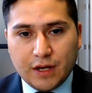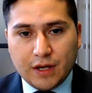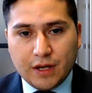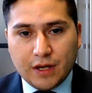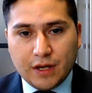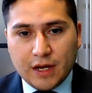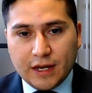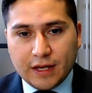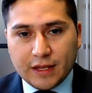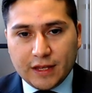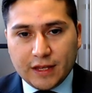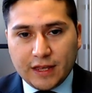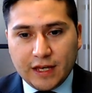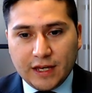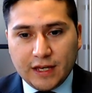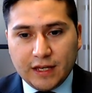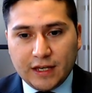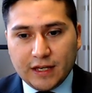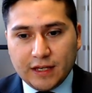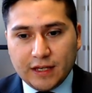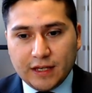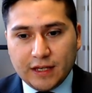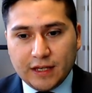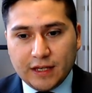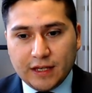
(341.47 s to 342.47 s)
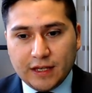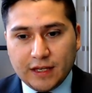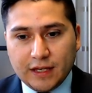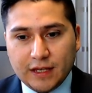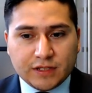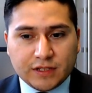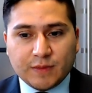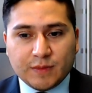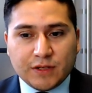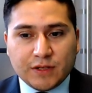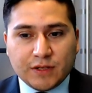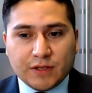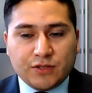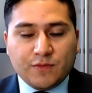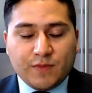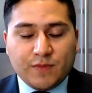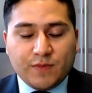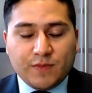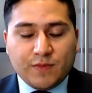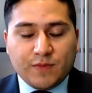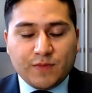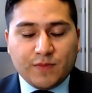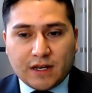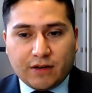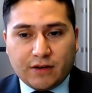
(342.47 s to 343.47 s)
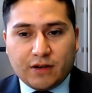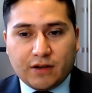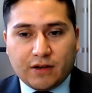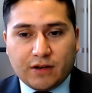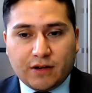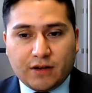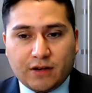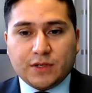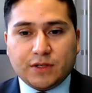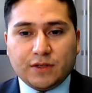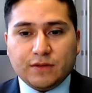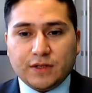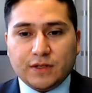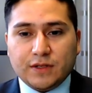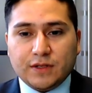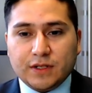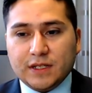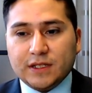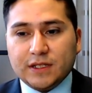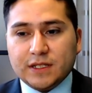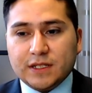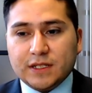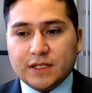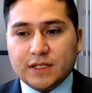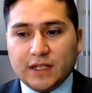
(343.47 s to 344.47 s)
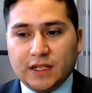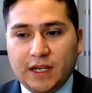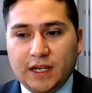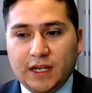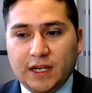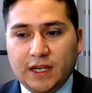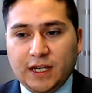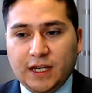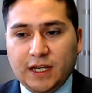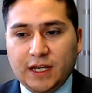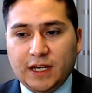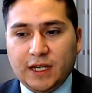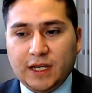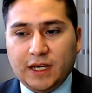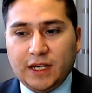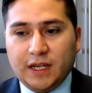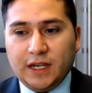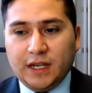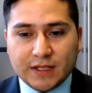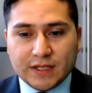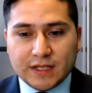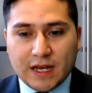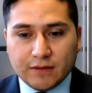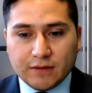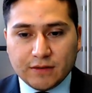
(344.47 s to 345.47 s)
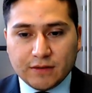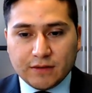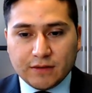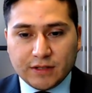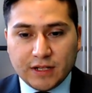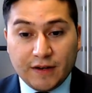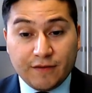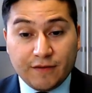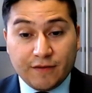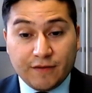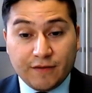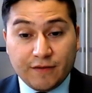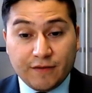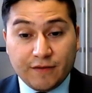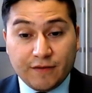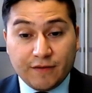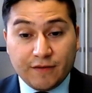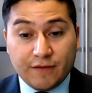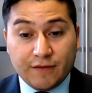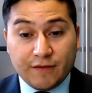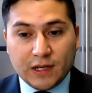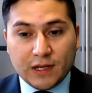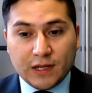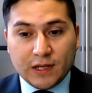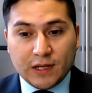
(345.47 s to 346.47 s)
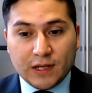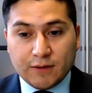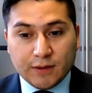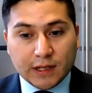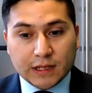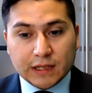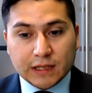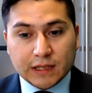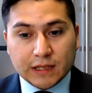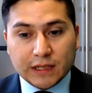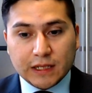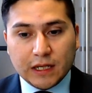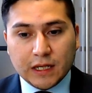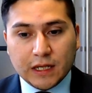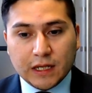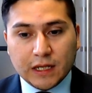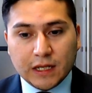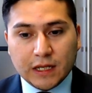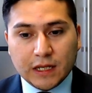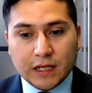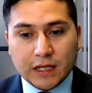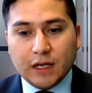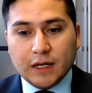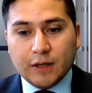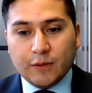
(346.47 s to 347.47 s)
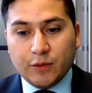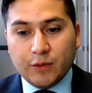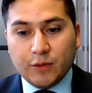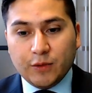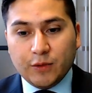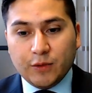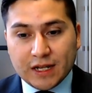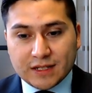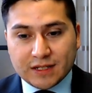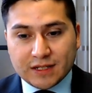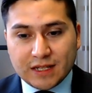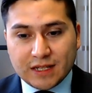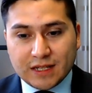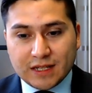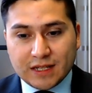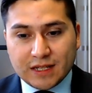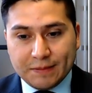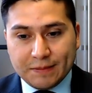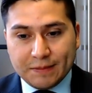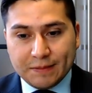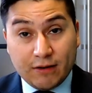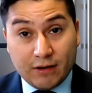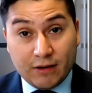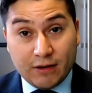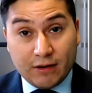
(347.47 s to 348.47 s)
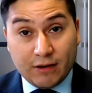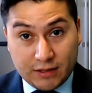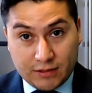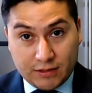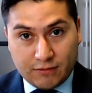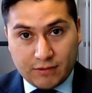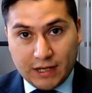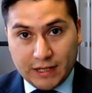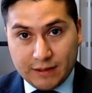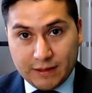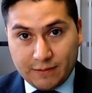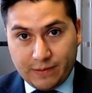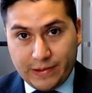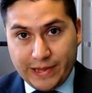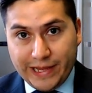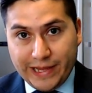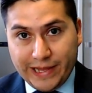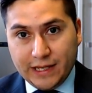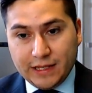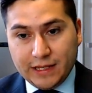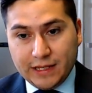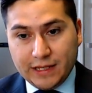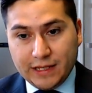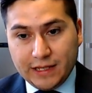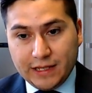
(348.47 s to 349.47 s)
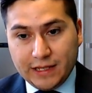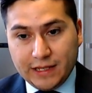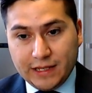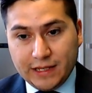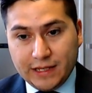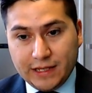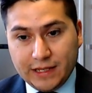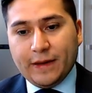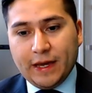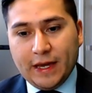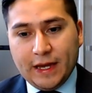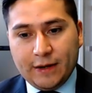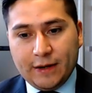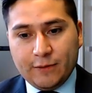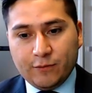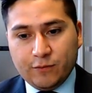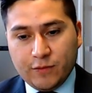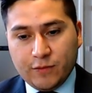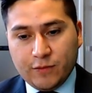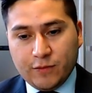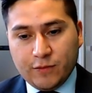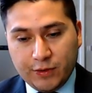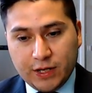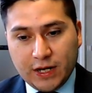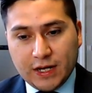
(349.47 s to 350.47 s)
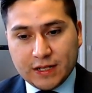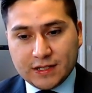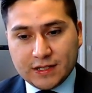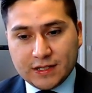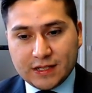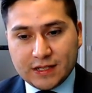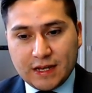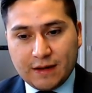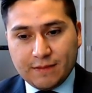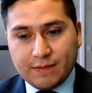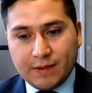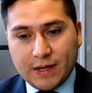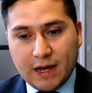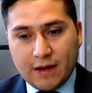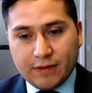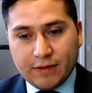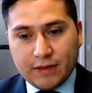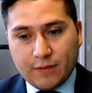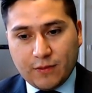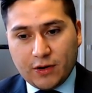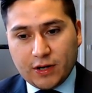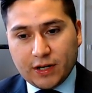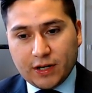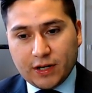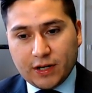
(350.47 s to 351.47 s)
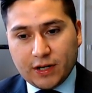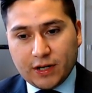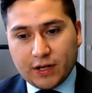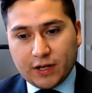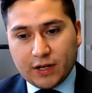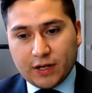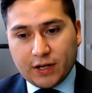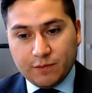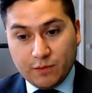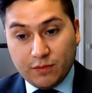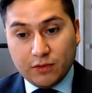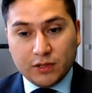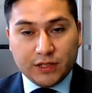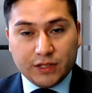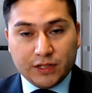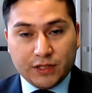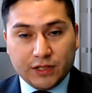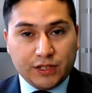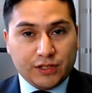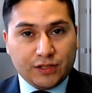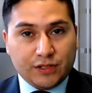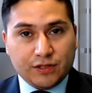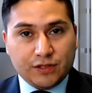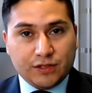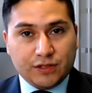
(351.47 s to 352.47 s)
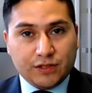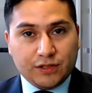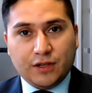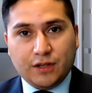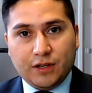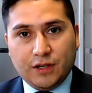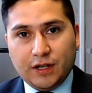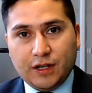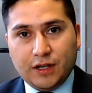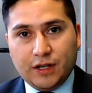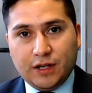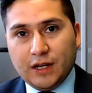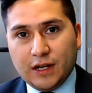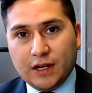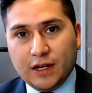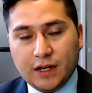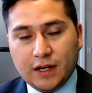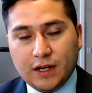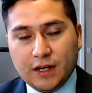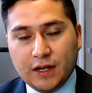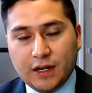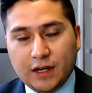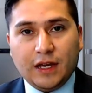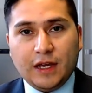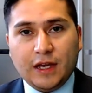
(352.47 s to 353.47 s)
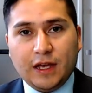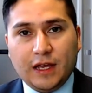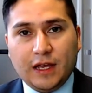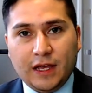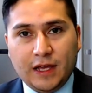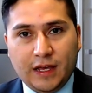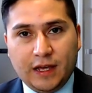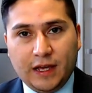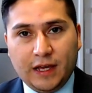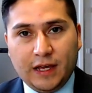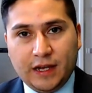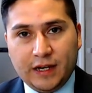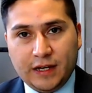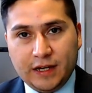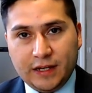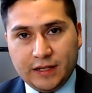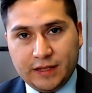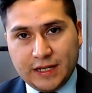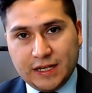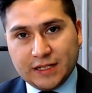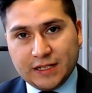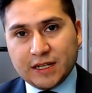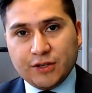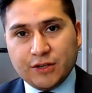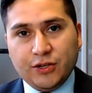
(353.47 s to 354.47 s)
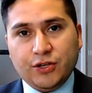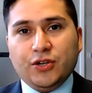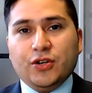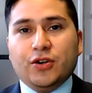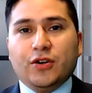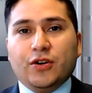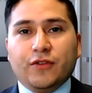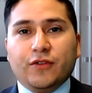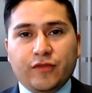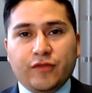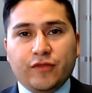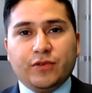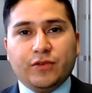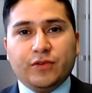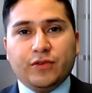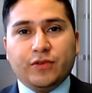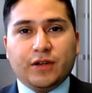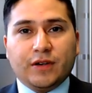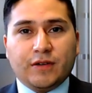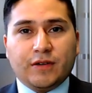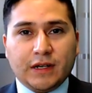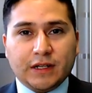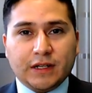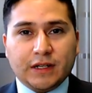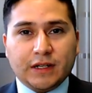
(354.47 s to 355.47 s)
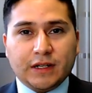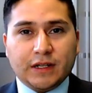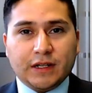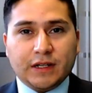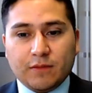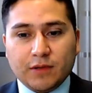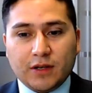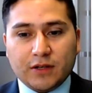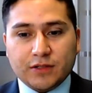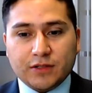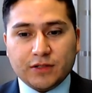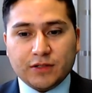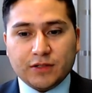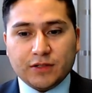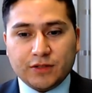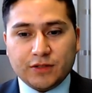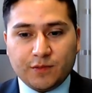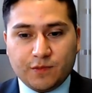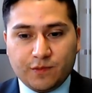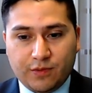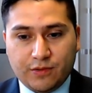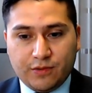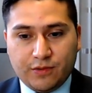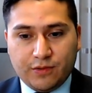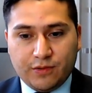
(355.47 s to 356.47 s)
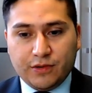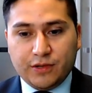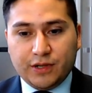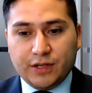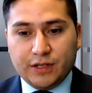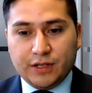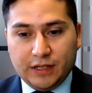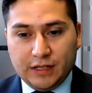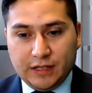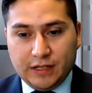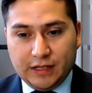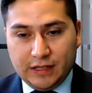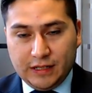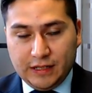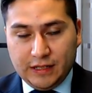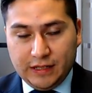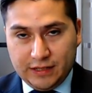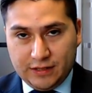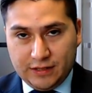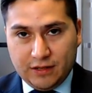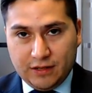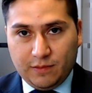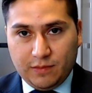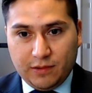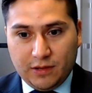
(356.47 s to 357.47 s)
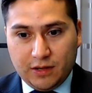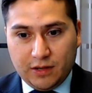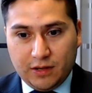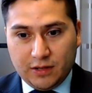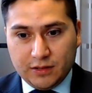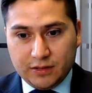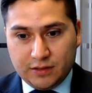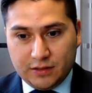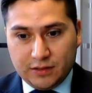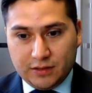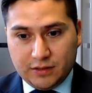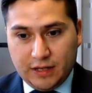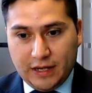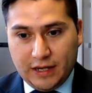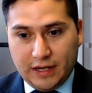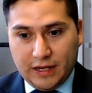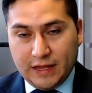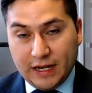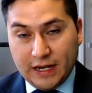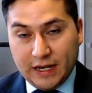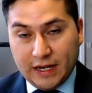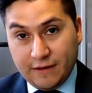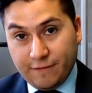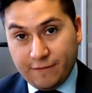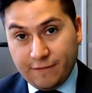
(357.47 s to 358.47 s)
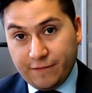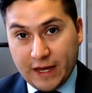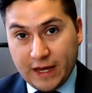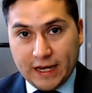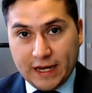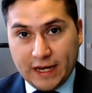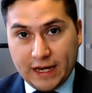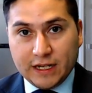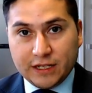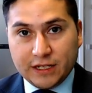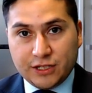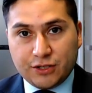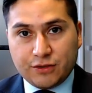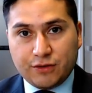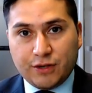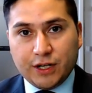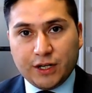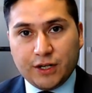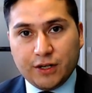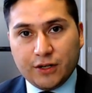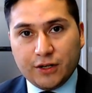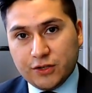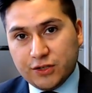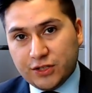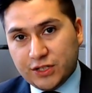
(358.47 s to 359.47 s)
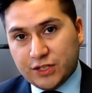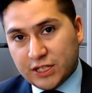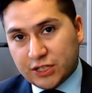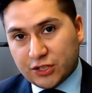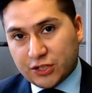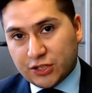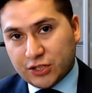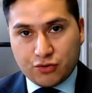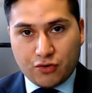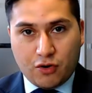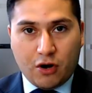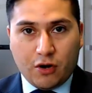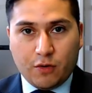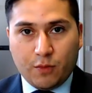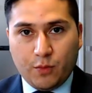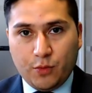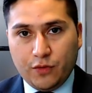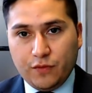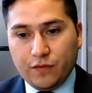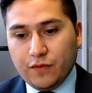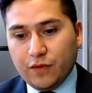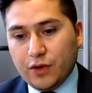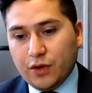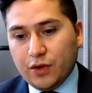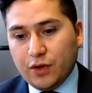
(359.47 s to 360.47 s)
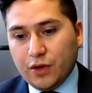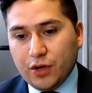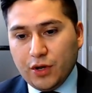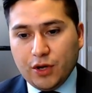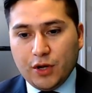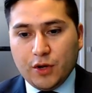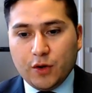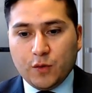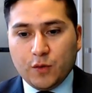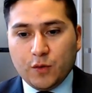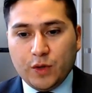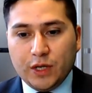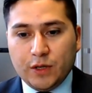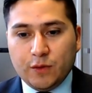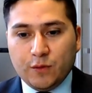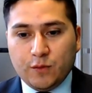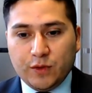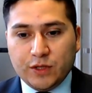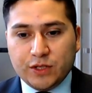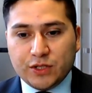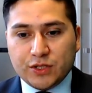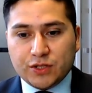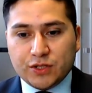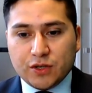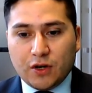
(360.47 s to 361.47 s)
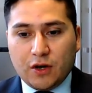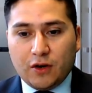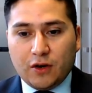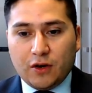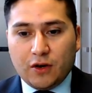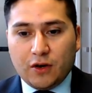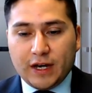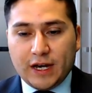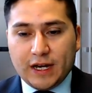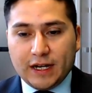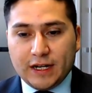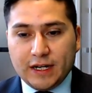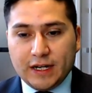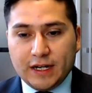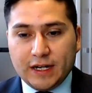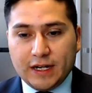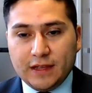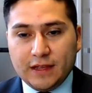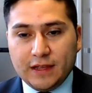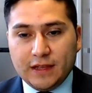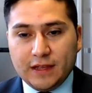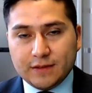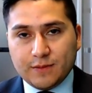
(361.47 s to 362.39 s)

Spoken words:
I think, sometimes you miss out on opportunities, and here's something we missed out. Everything went really quickly. We got stopped out at the right place, and when we got stopped out, the market went bullish. And that's how you know if you put a right stop loss. You put the stop loss, and then if that gets triggered, you see a strong move. We saw that in this